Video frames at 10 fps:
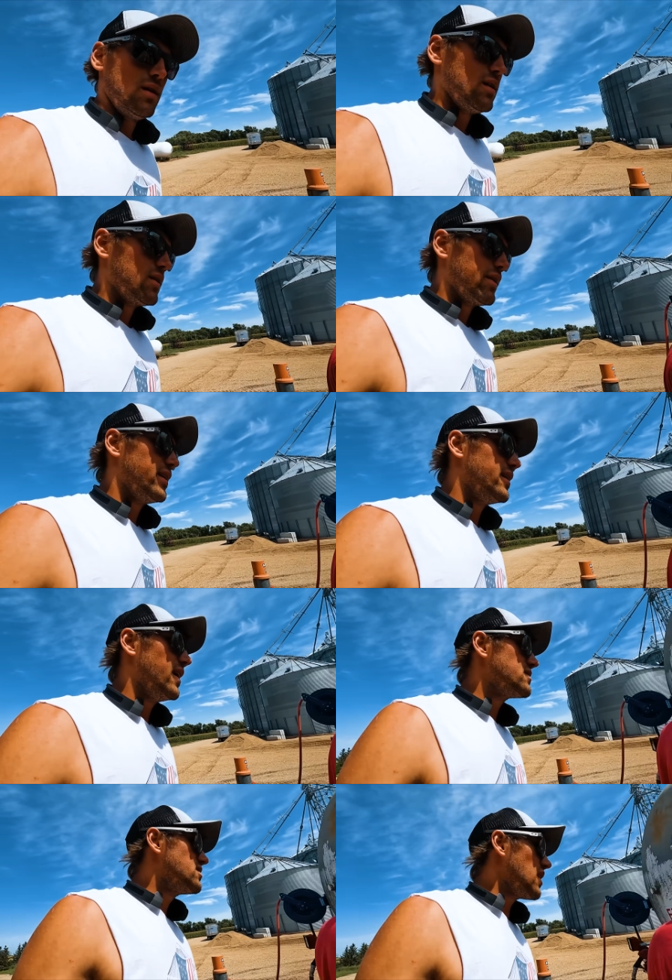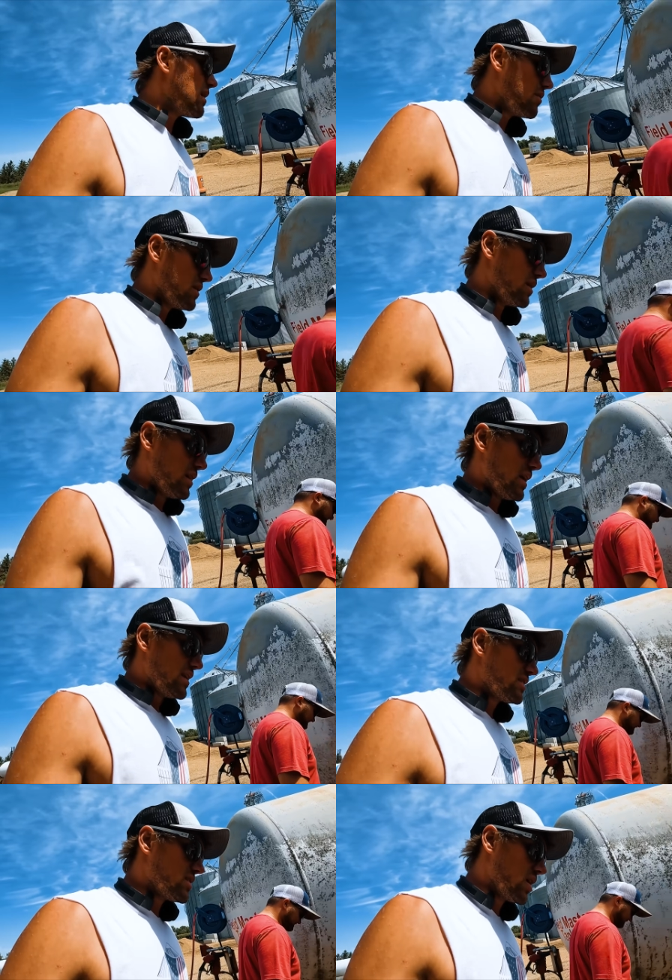All right, next job on the
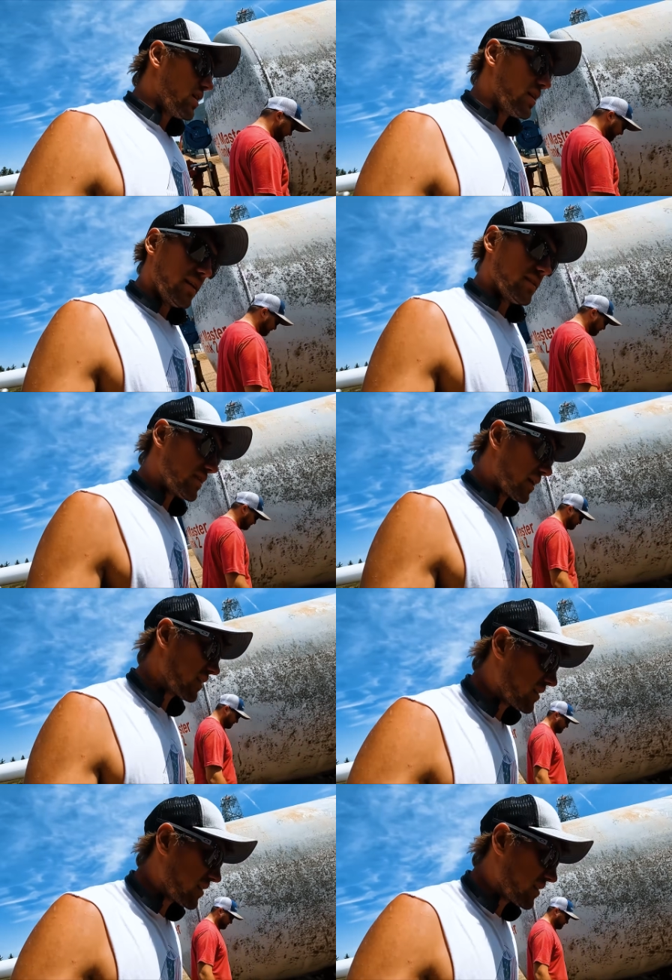list is I.